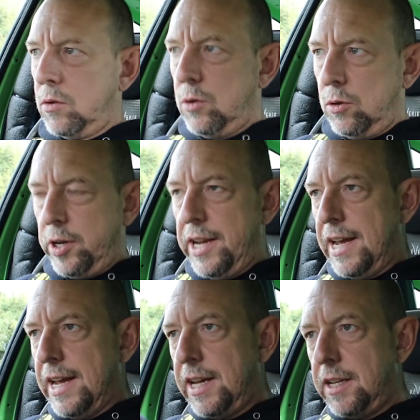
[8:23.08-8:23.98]
Oh
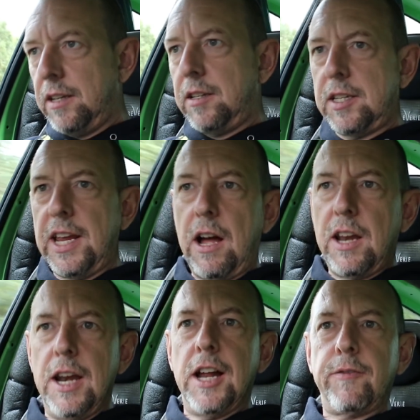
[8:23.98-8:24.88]
yeah, see, I
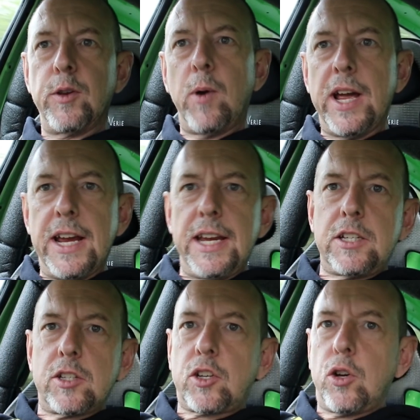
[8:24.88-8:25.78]
love the way it
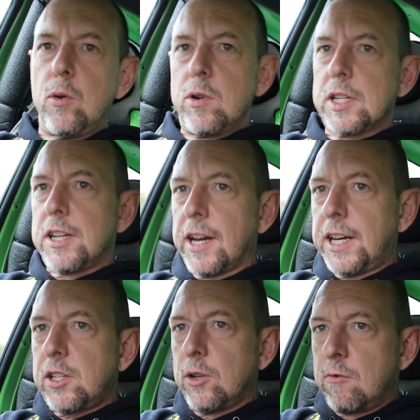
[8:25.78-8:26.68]
just corners like
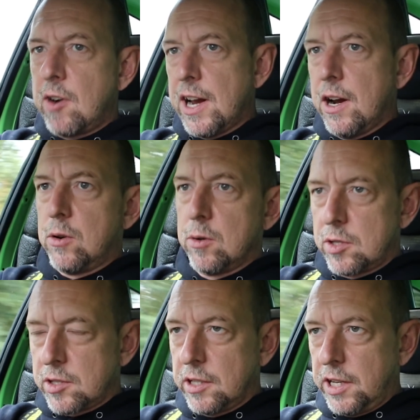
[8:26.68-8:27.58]
it's on rails,
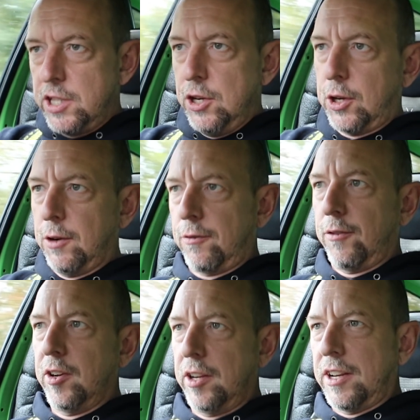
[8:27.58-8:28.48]
and you
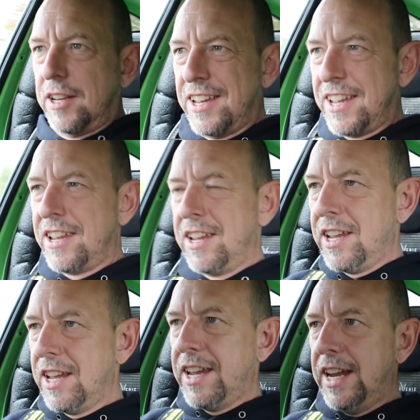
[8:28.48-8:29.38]

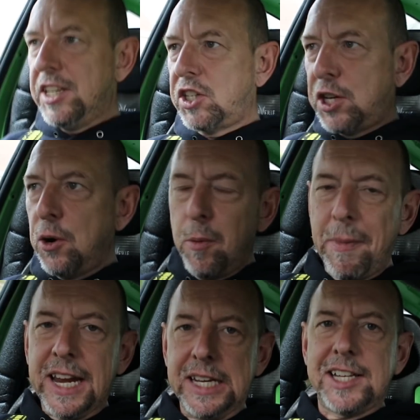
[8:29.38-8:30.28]
can, it still
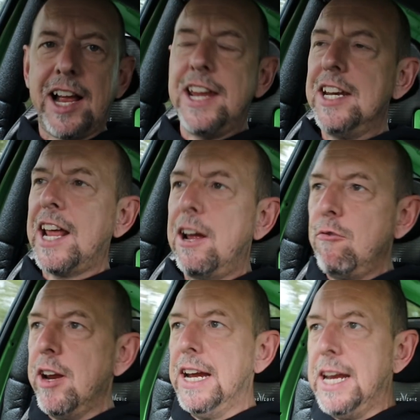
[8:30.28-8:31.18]
maintain that
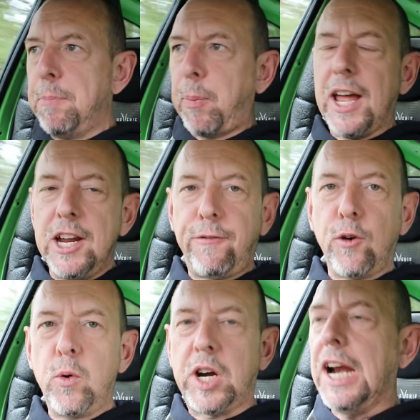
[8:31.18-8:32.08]
really
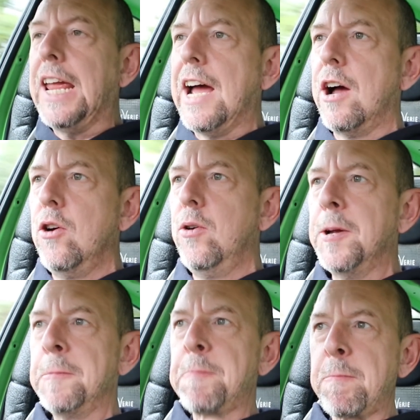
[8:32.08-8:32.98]
playful Clio
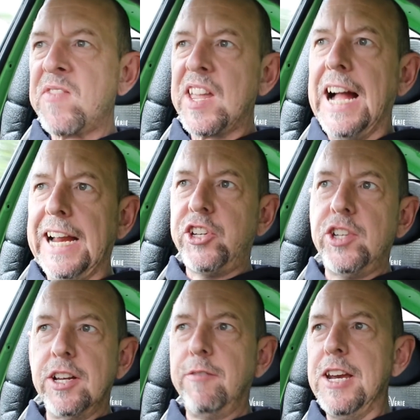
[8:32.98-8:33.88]

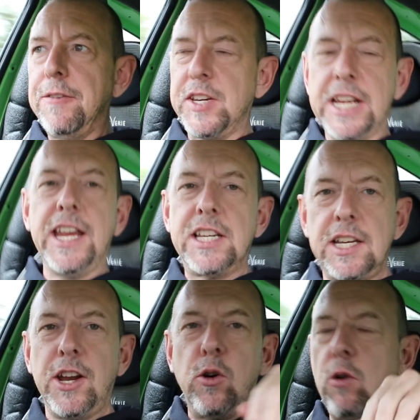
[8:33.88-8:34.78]
action of lifting its
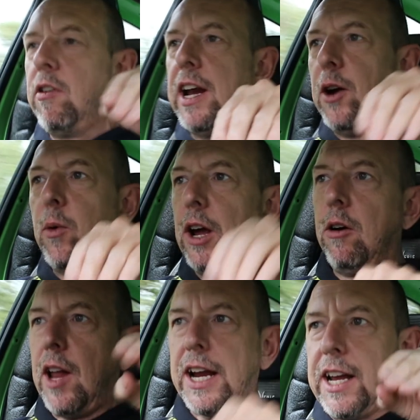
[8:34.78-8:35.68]
little rear wheel
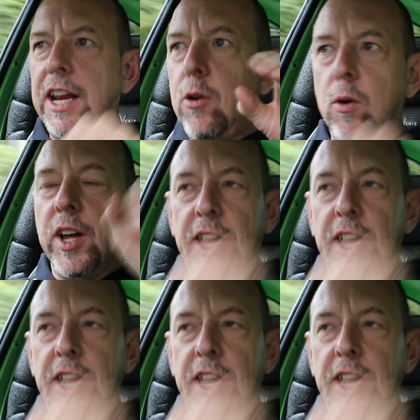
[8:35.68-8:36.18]
like a little